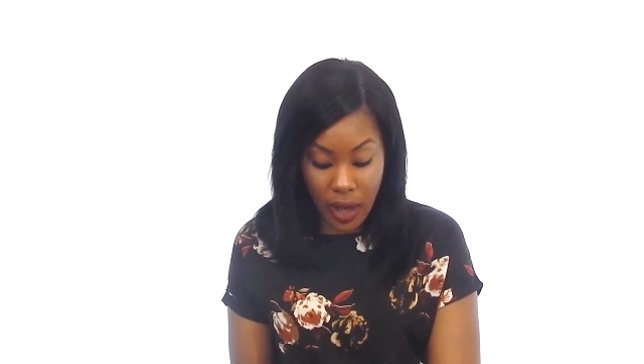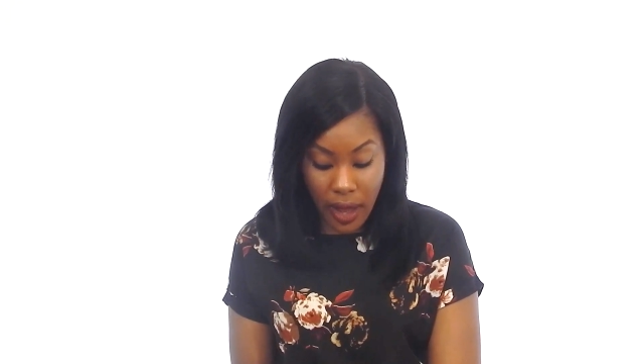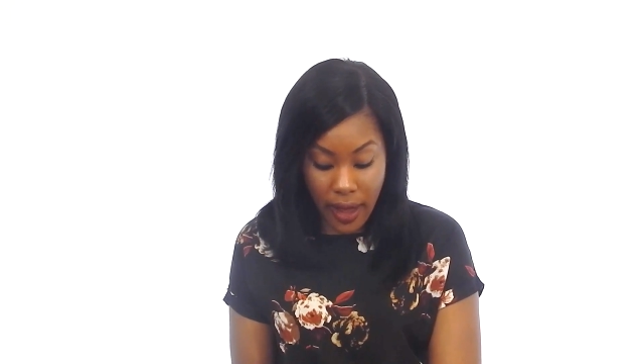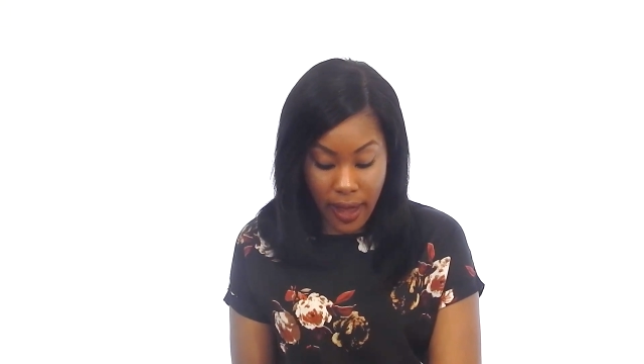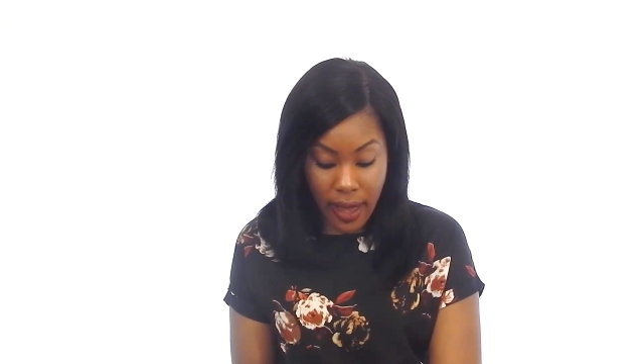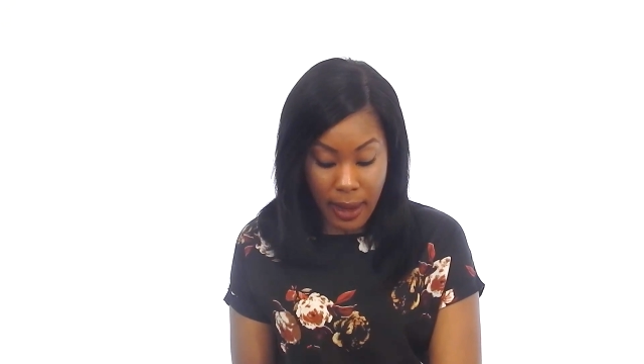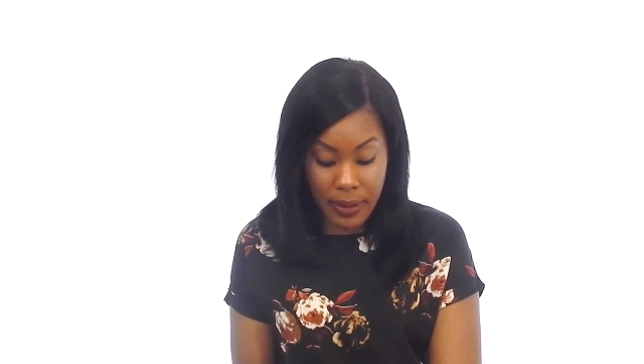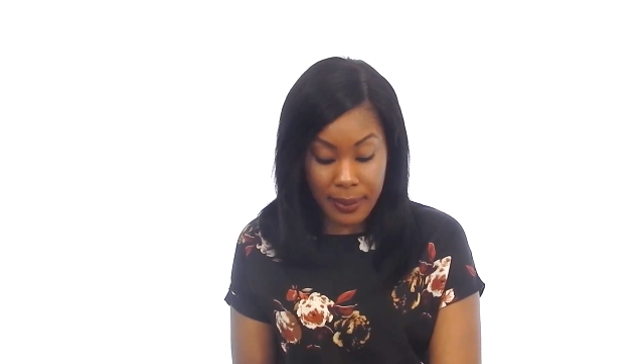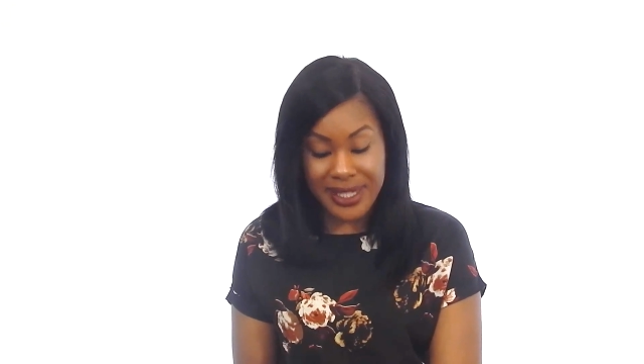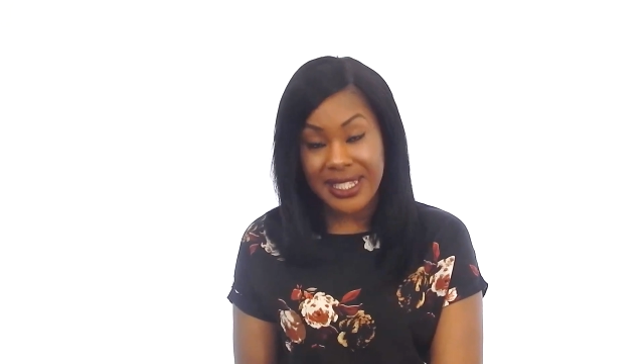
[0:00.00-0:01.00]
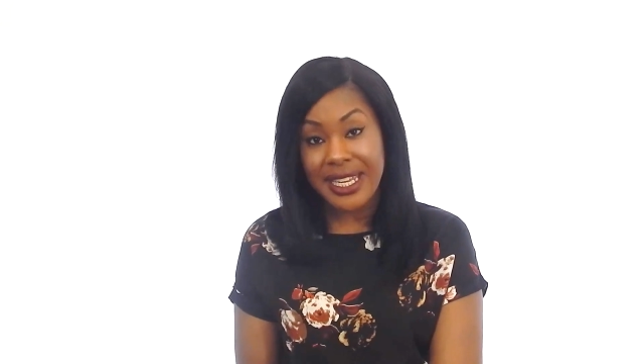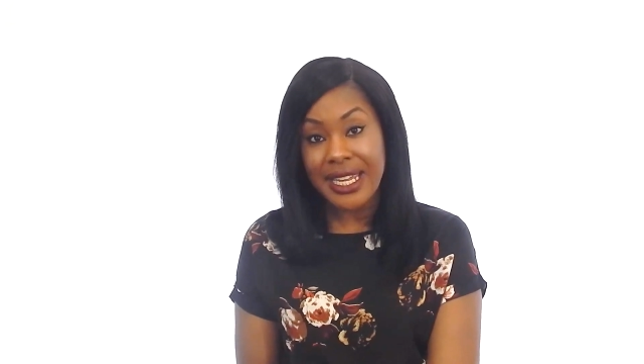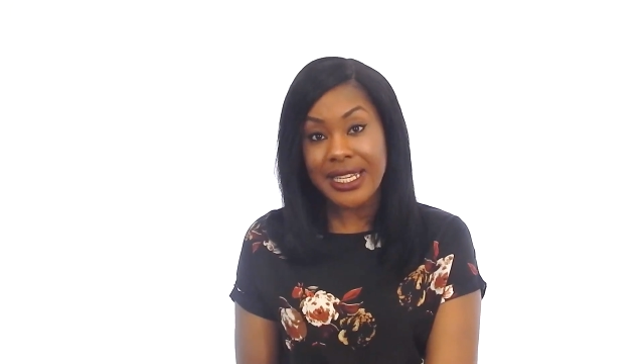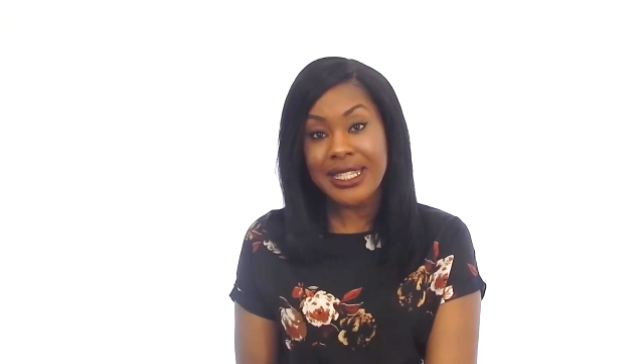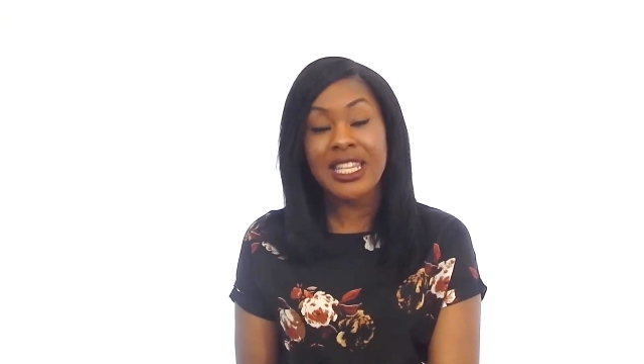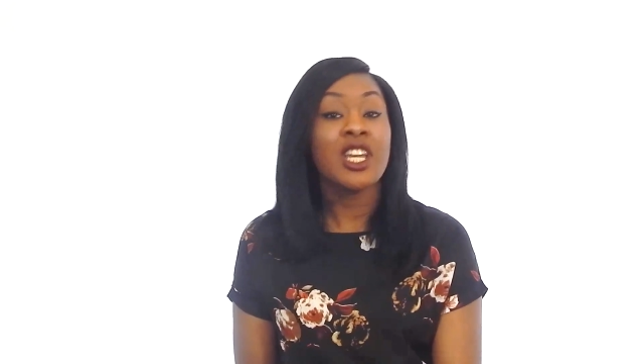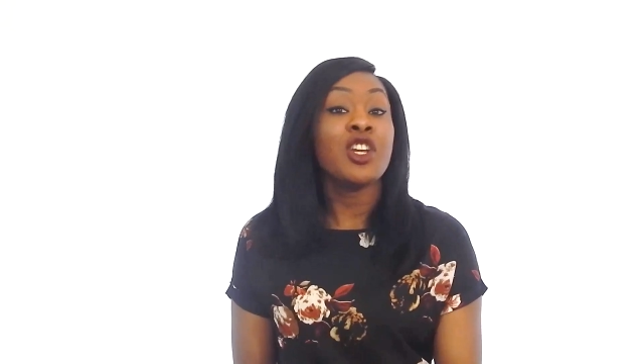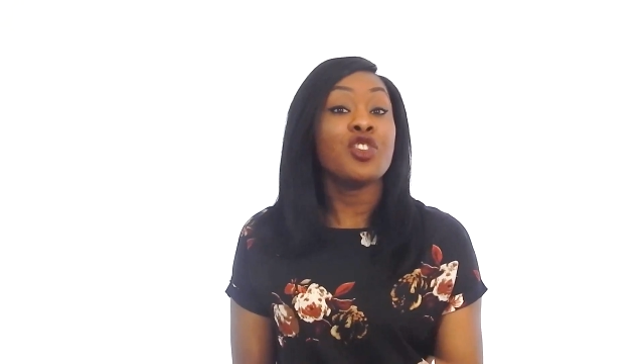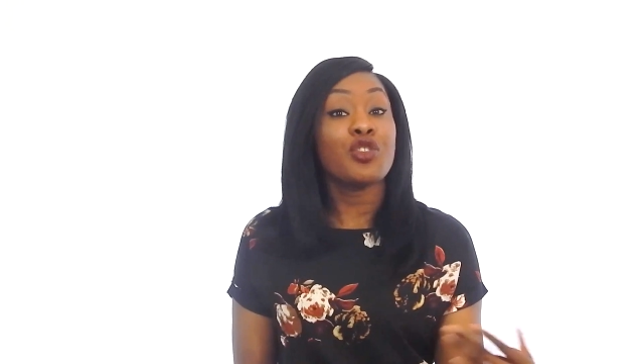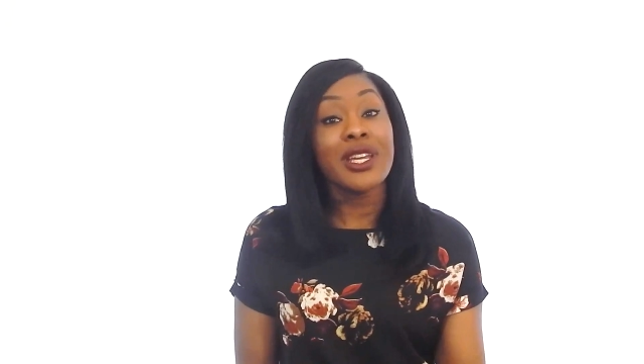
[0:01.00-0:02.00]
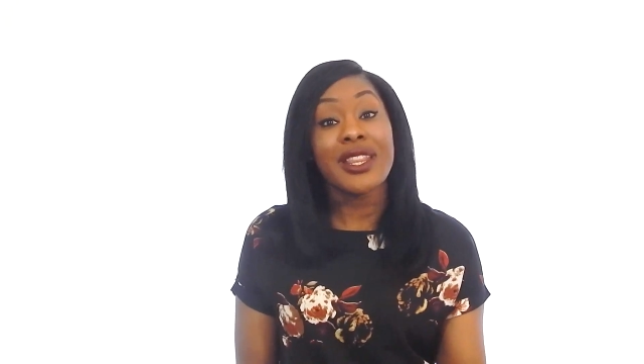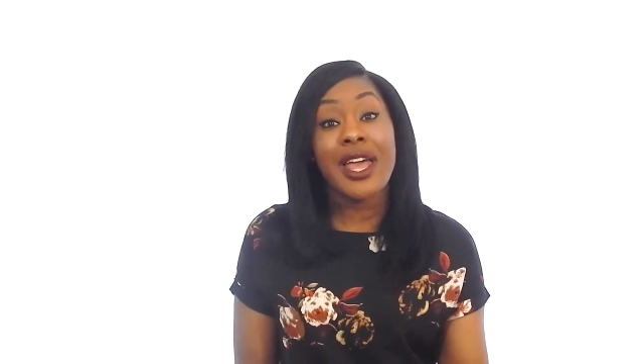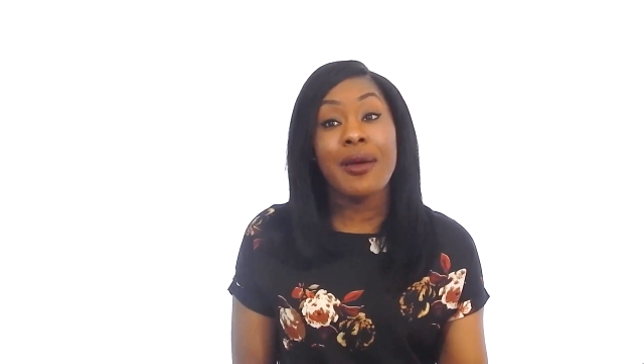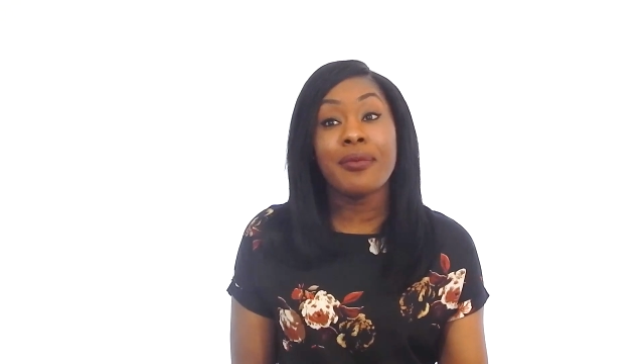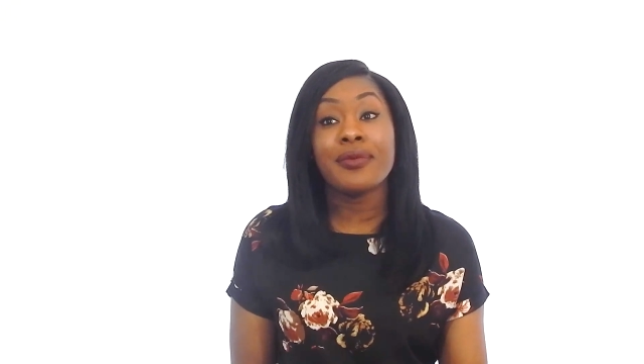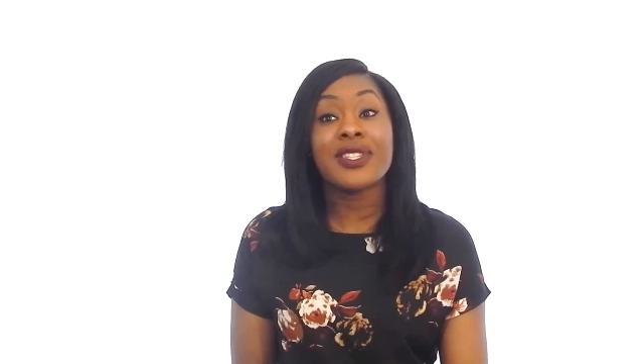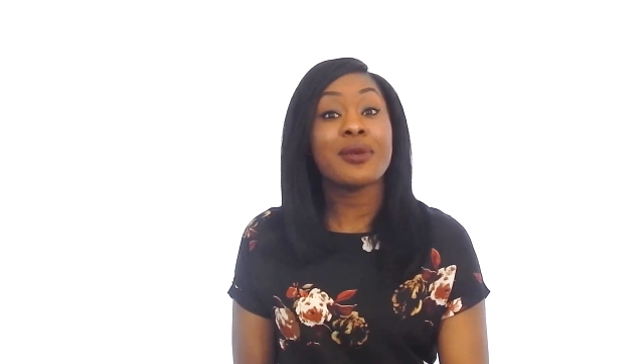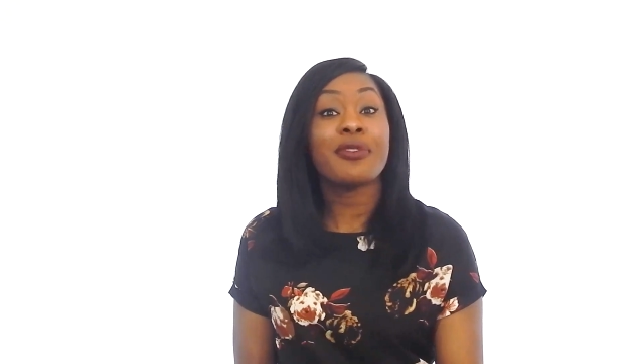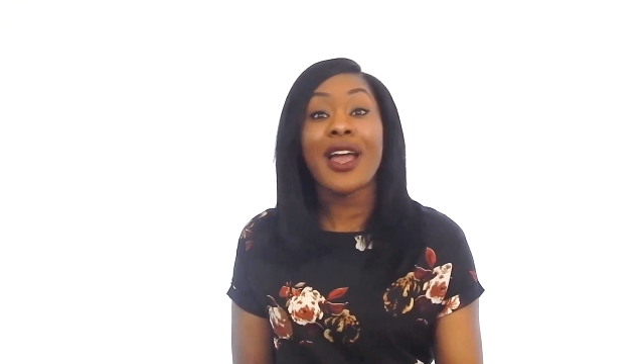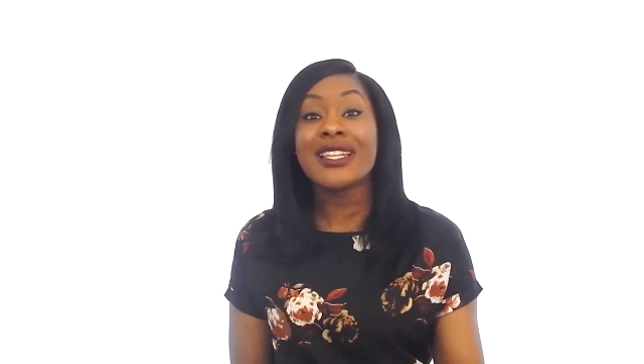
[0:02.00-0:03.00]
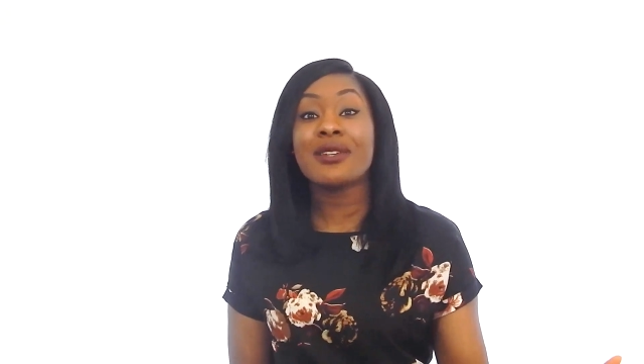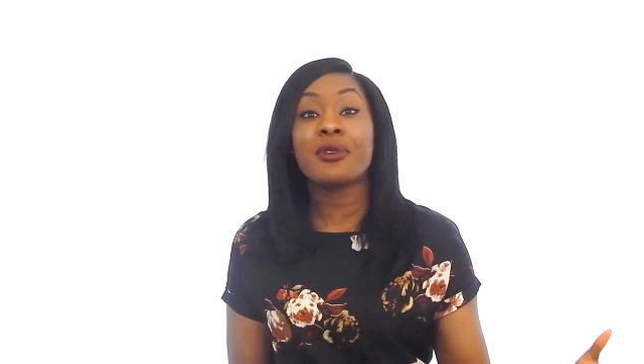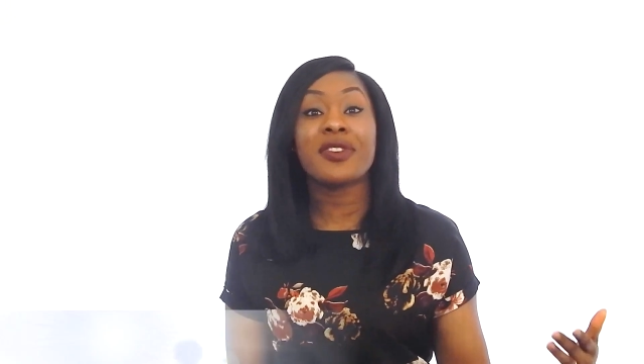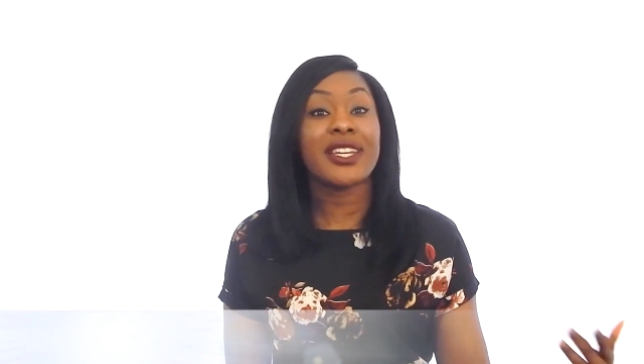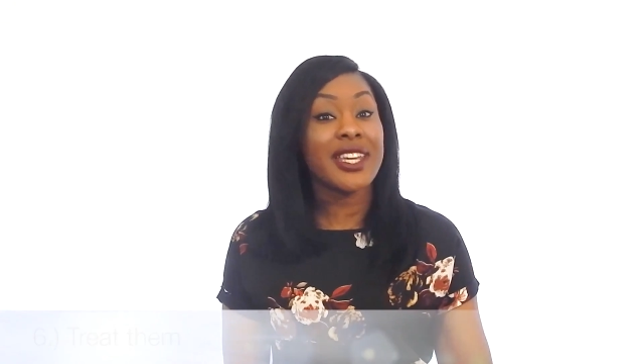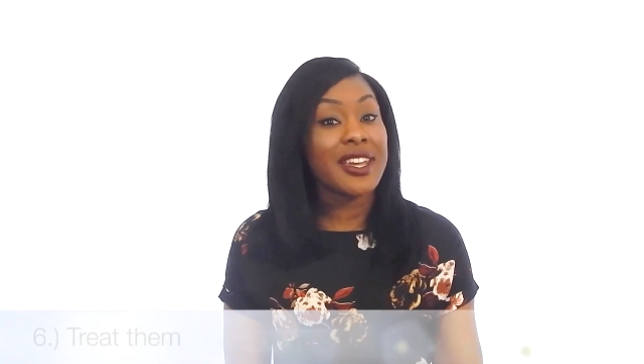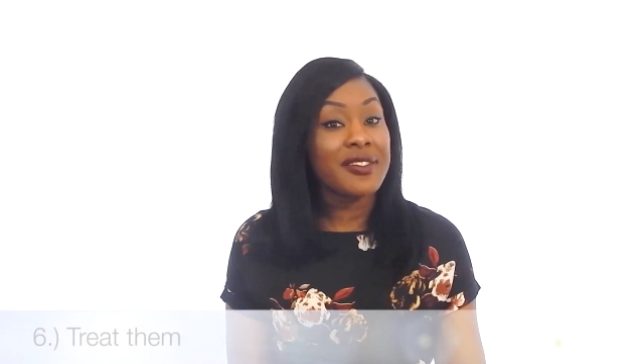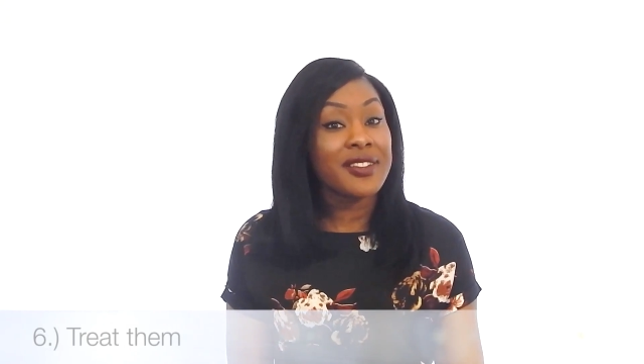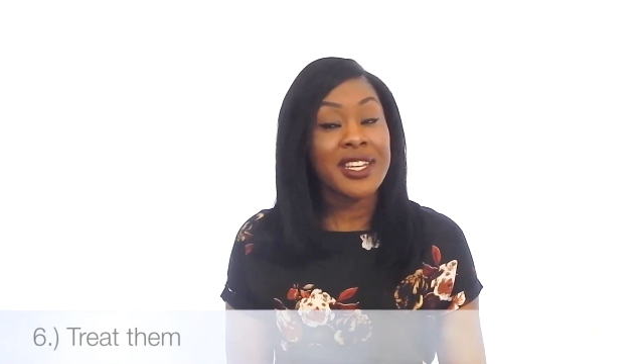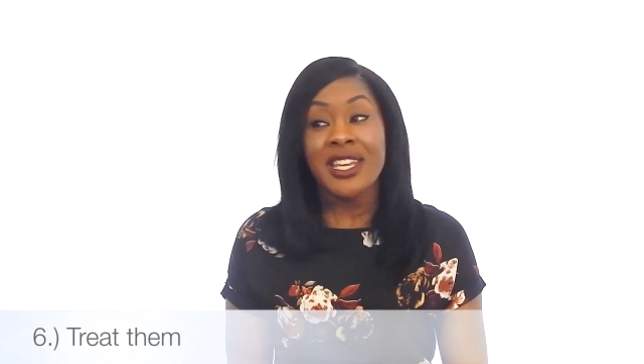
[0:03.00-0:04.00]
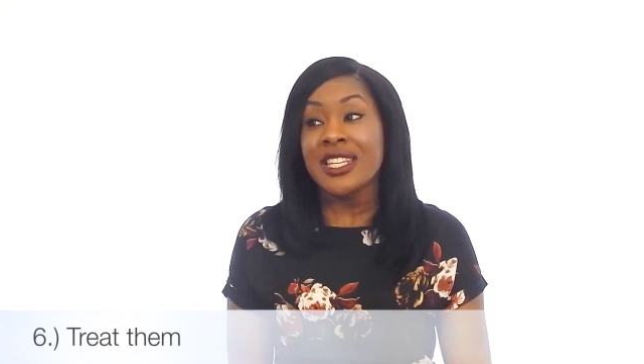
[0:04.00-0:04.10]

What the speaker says: And number 6, treat them. Surprise them with a gift.